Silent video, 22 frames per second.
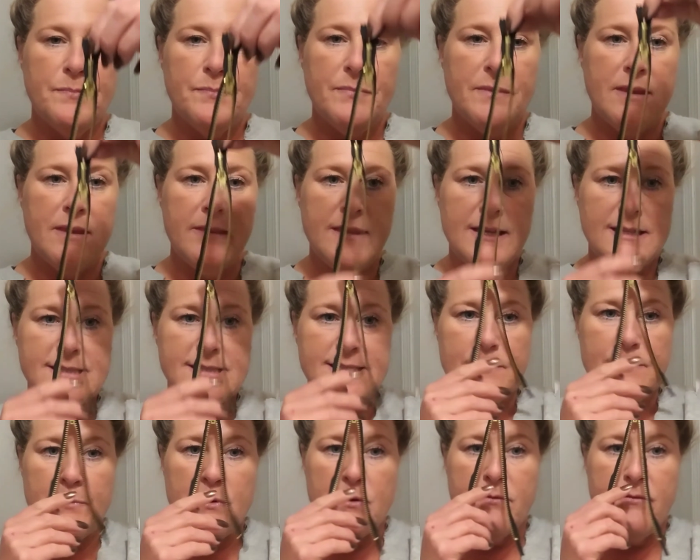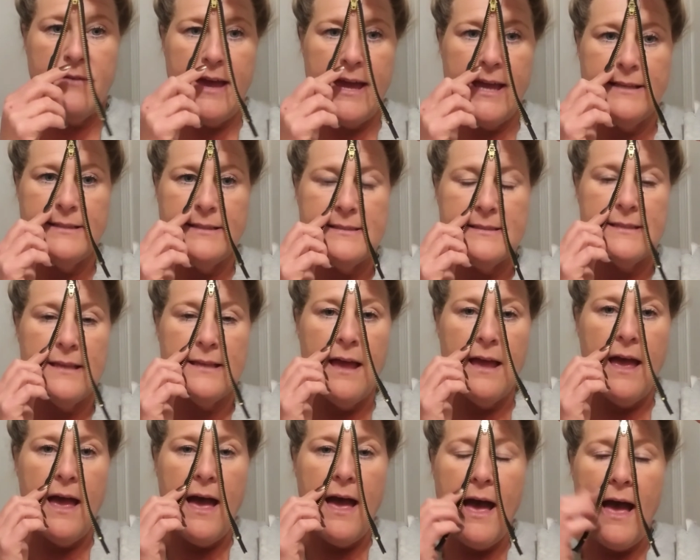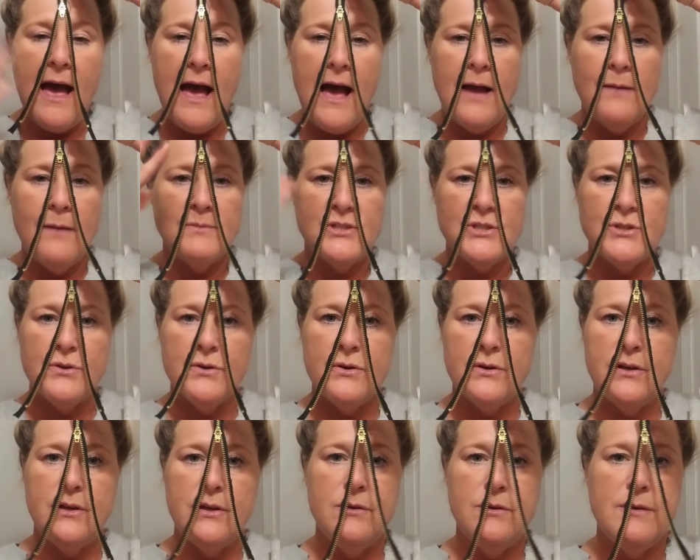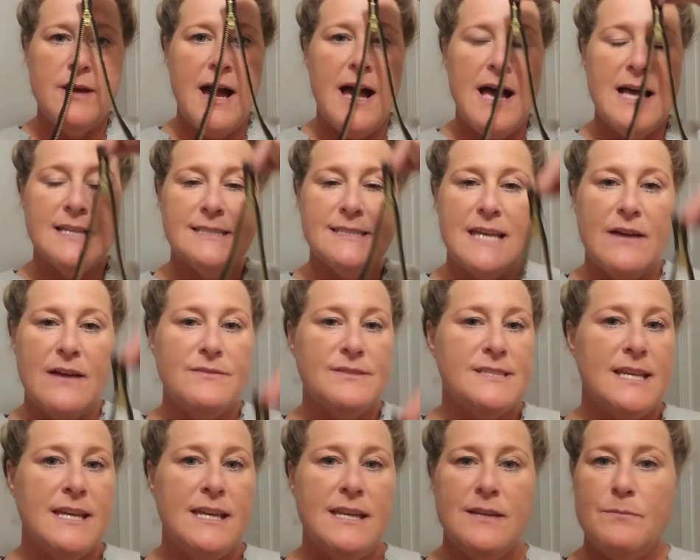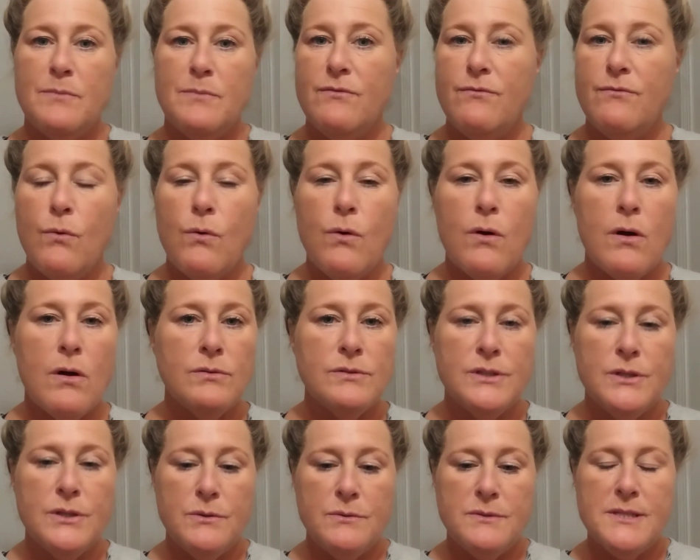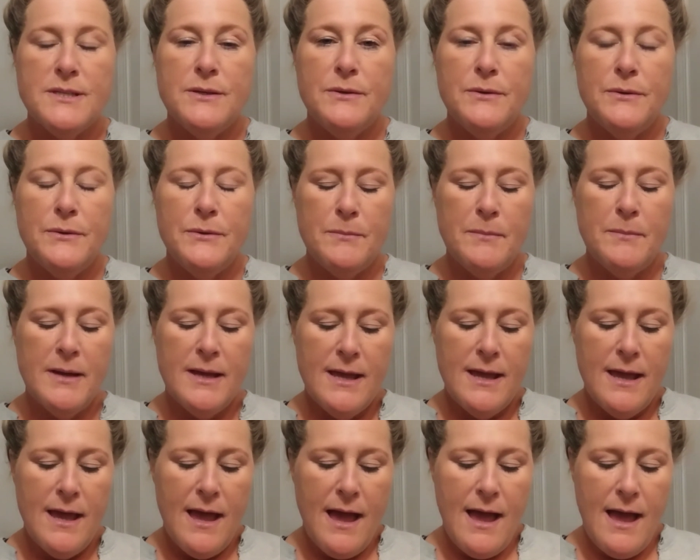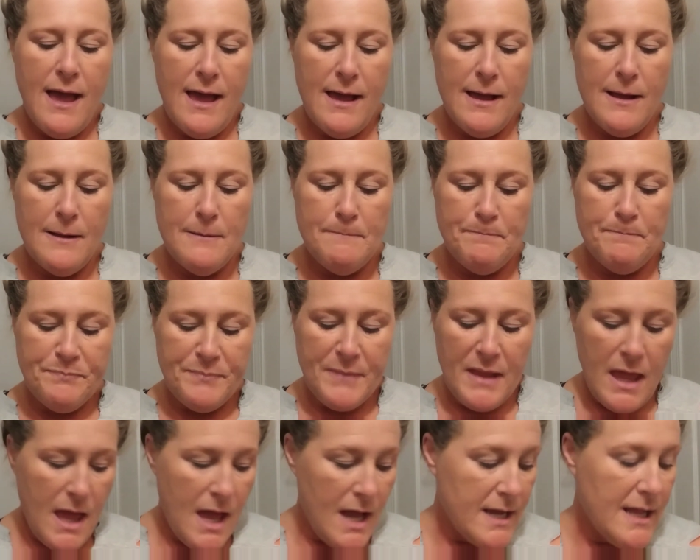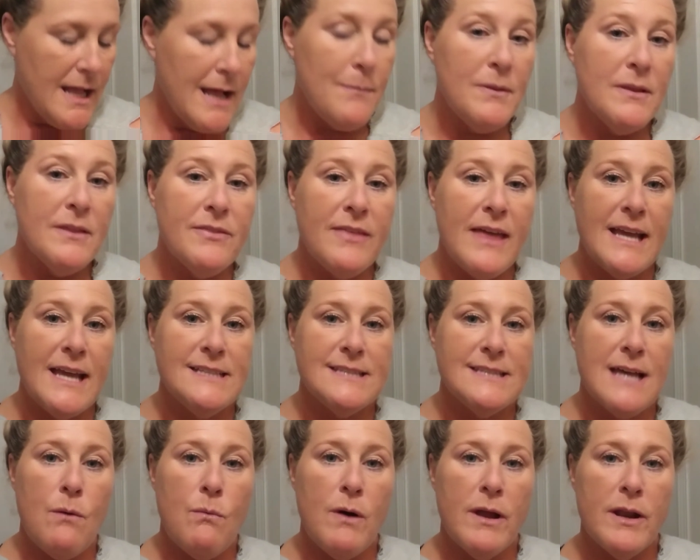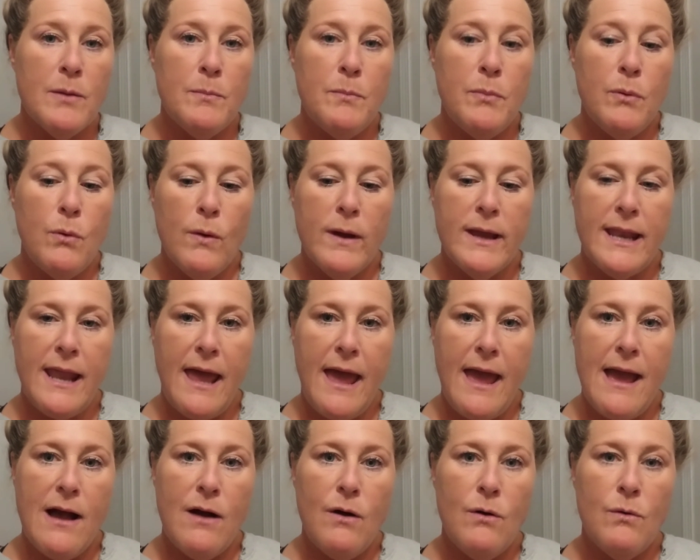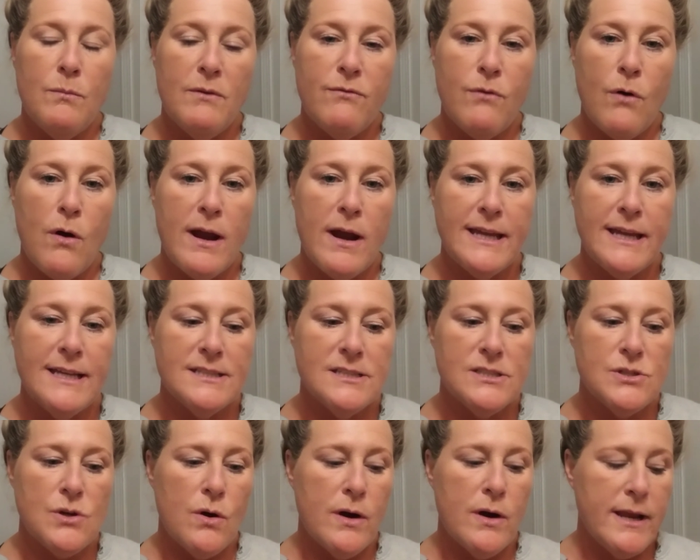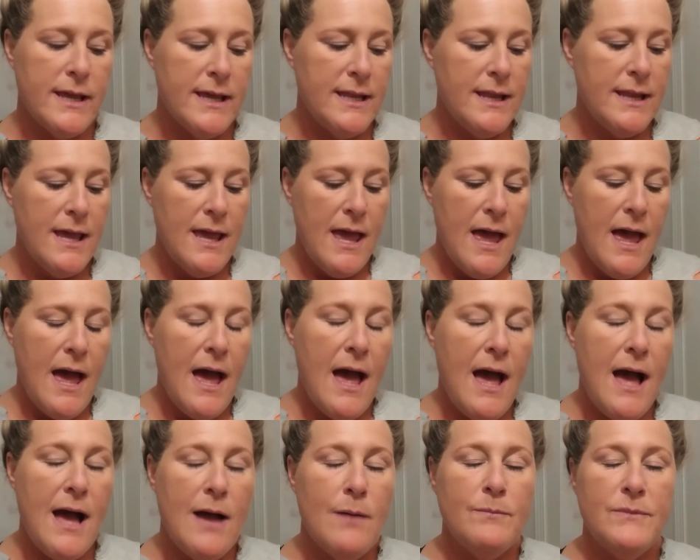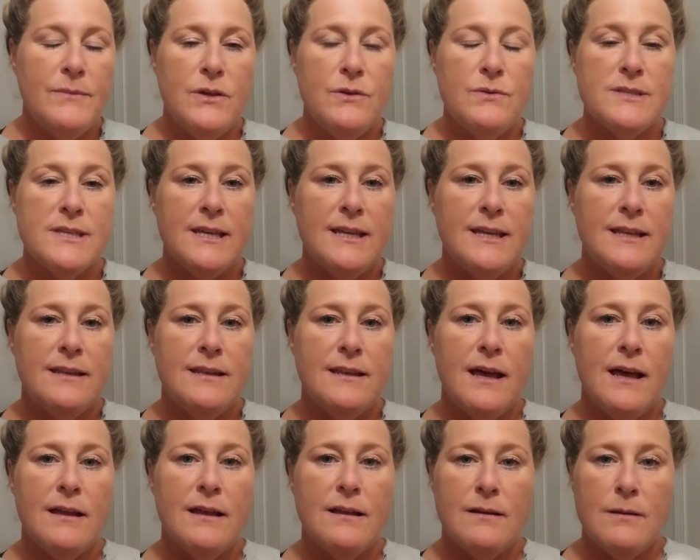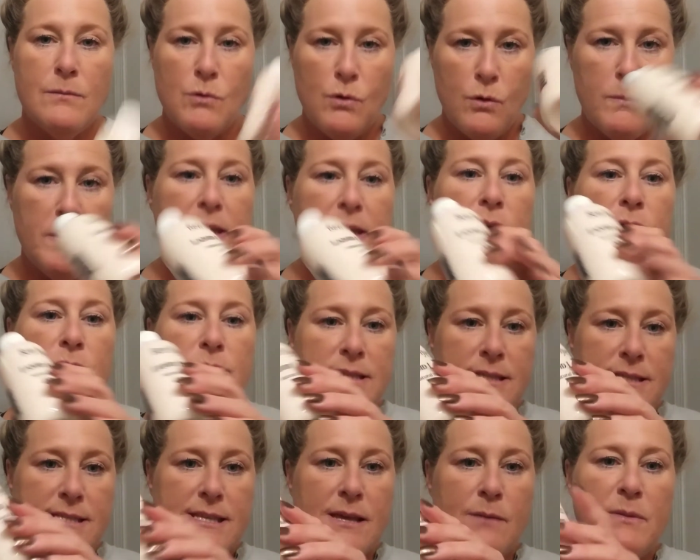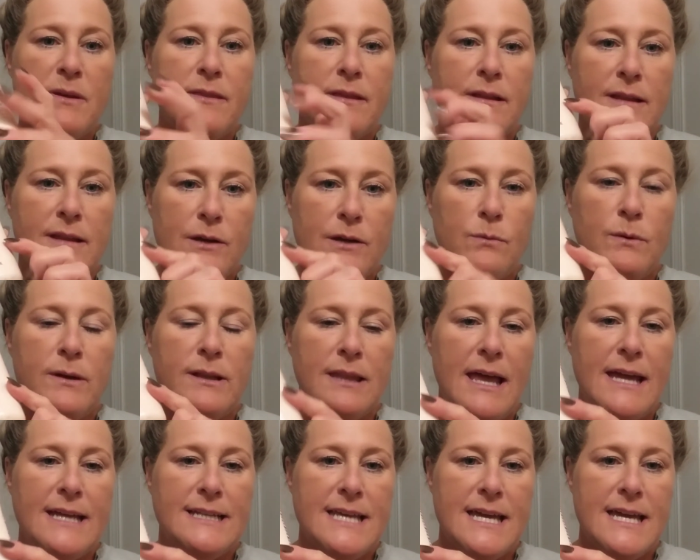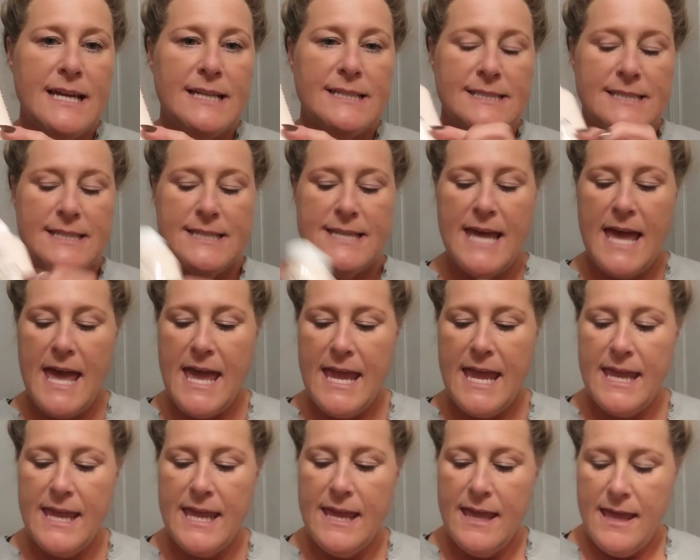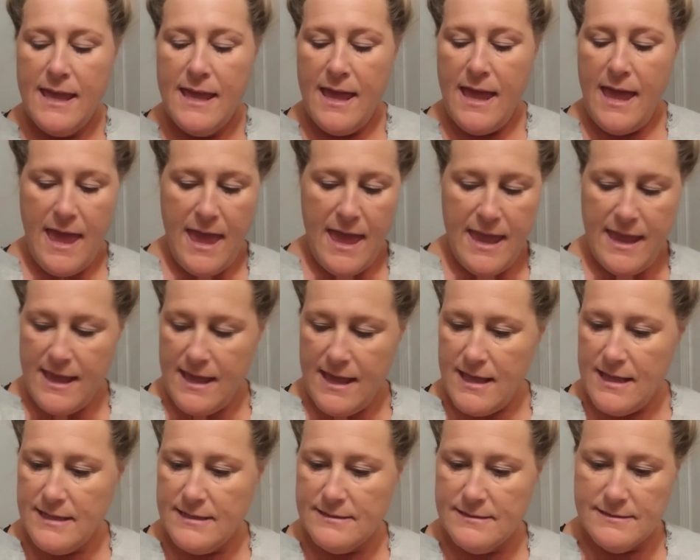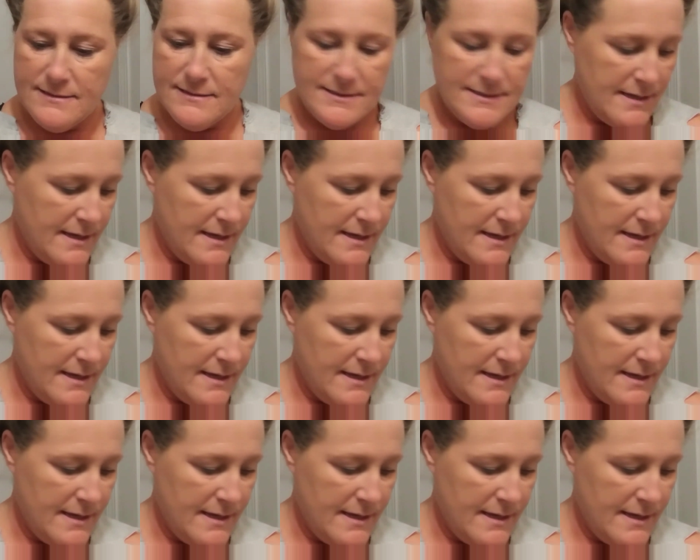the zipper face. I'm sure you guys have seen it before on YouTube. A couple of things I want to point out before I get started. I'm going to be using some of the liquid latex today and